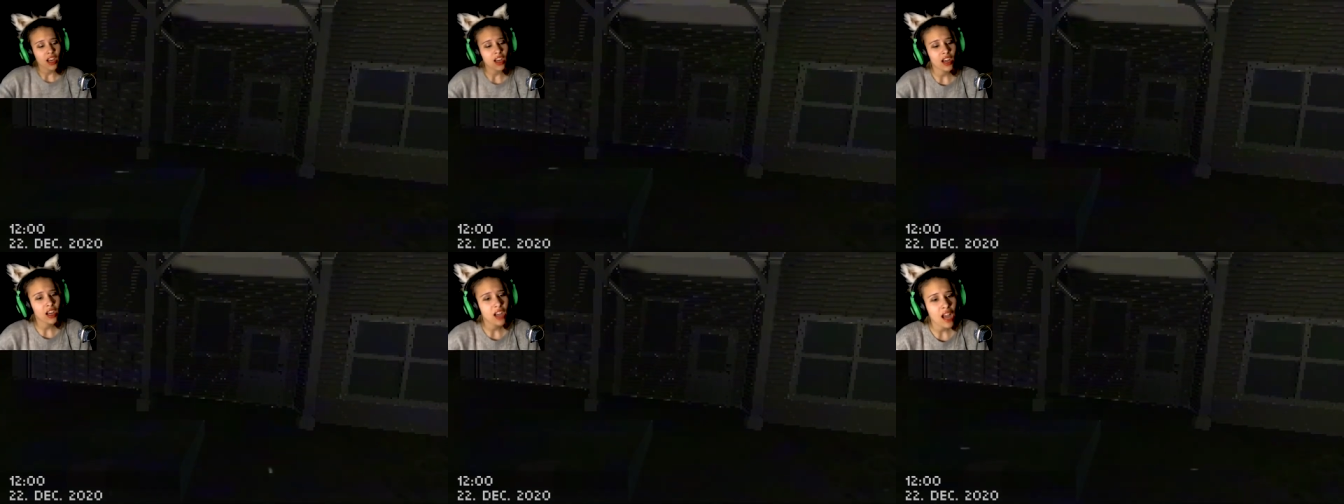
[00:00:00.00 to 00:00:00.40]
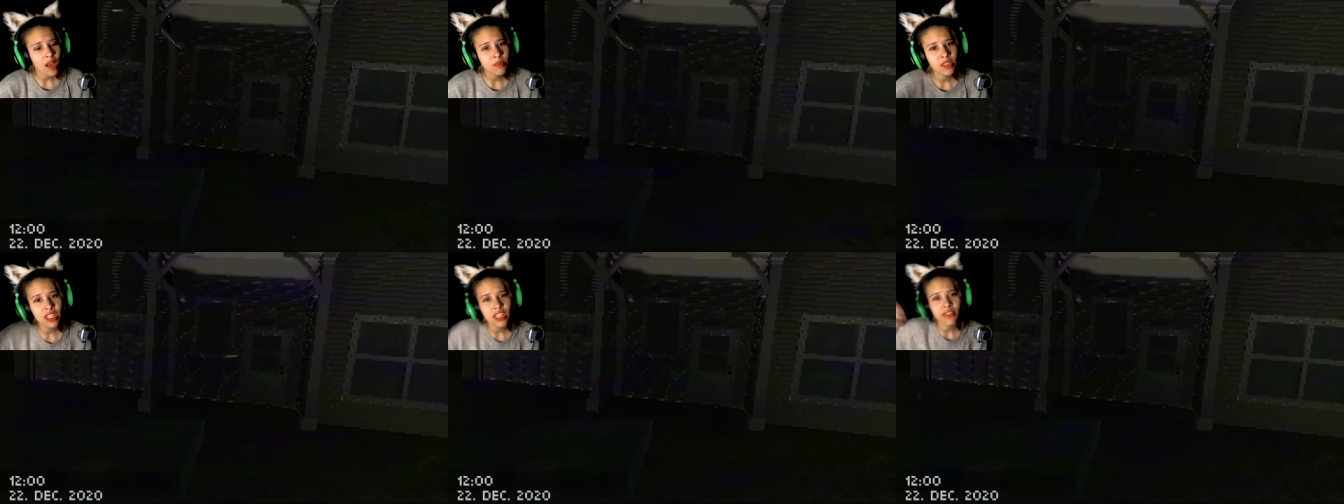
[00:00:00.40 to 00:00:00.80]

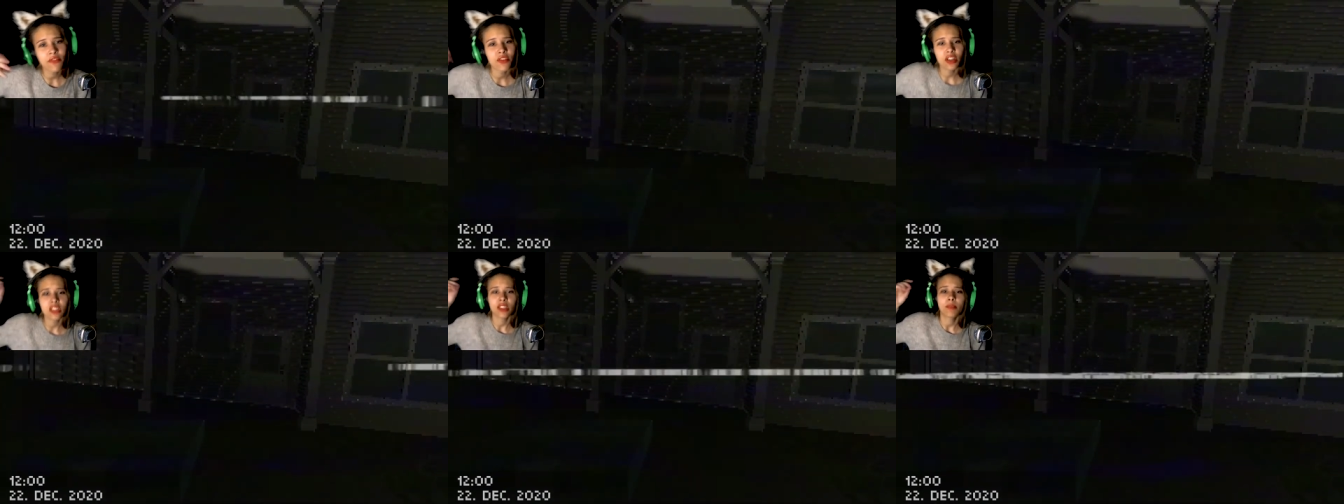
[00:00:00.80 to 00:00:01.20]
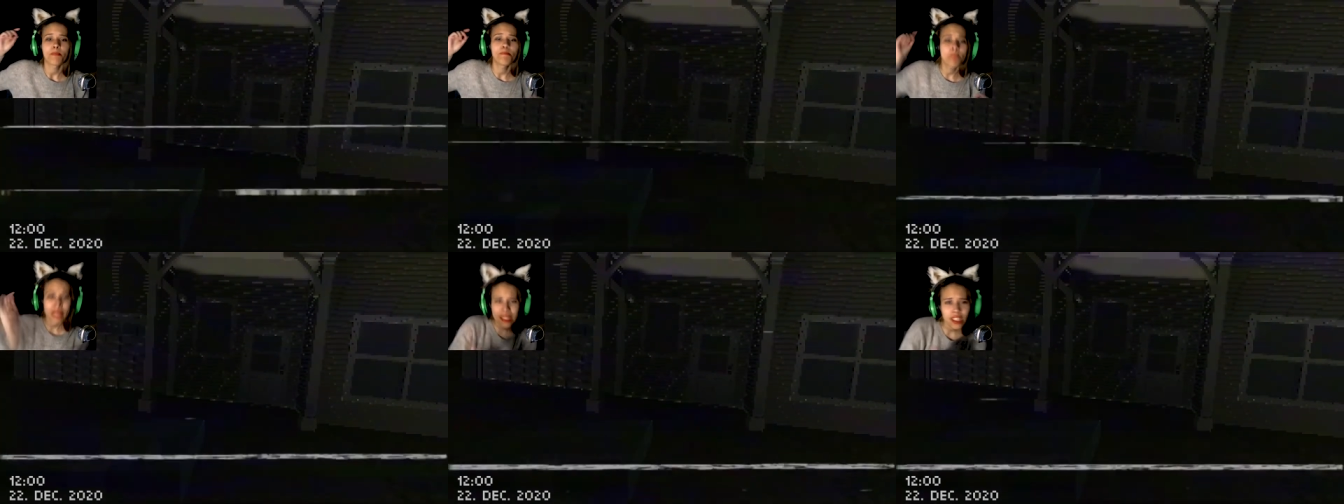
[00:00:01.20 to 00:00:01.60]
I'm delivering
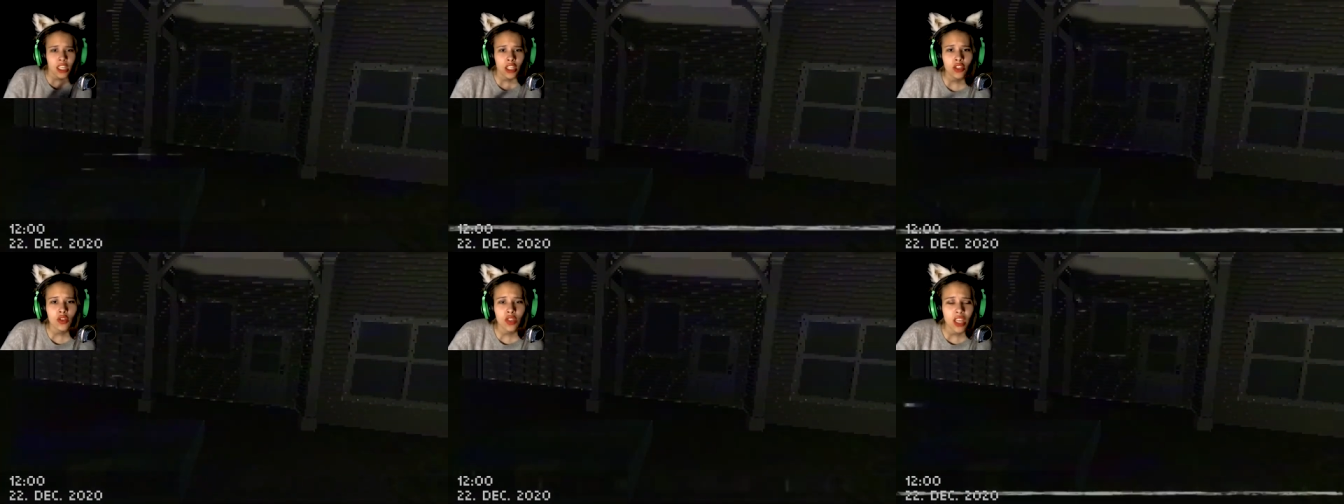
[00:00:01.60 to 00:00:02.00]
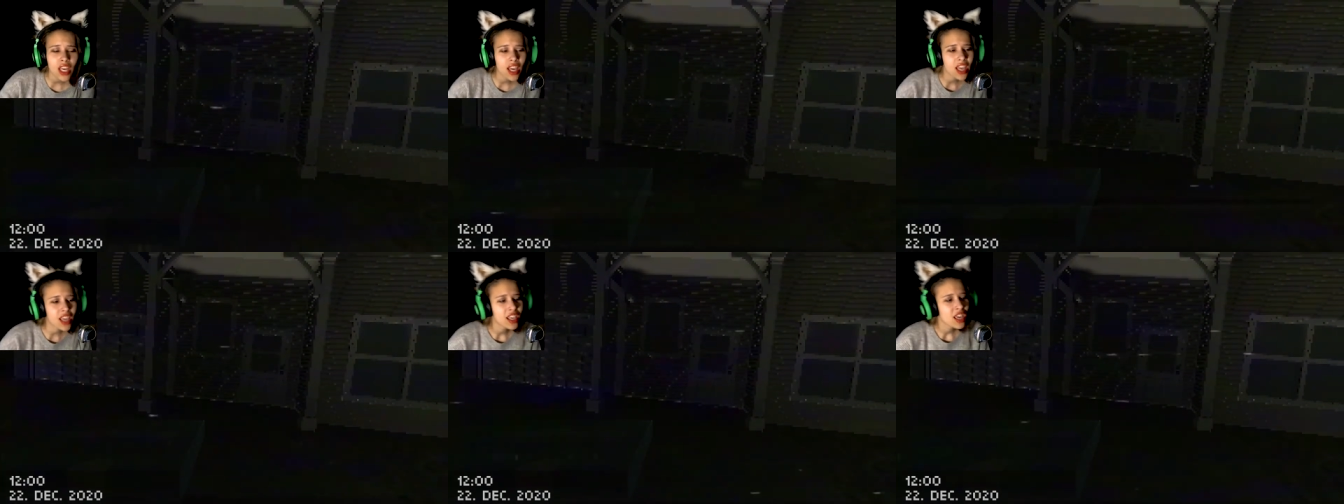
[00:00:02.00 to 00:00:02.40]
some pizza
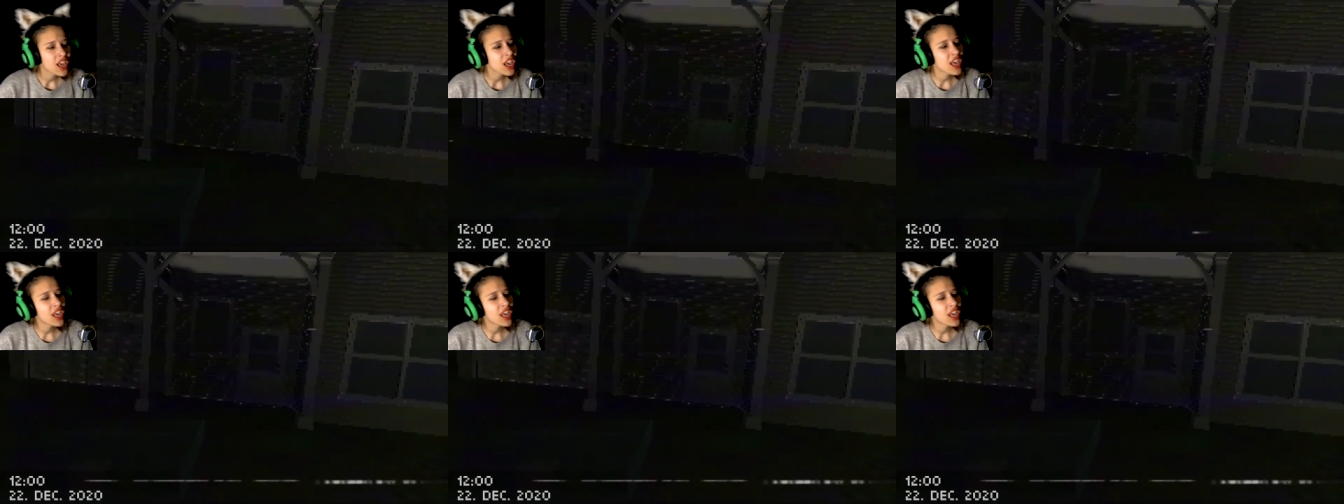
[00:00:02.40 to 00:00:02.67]
today,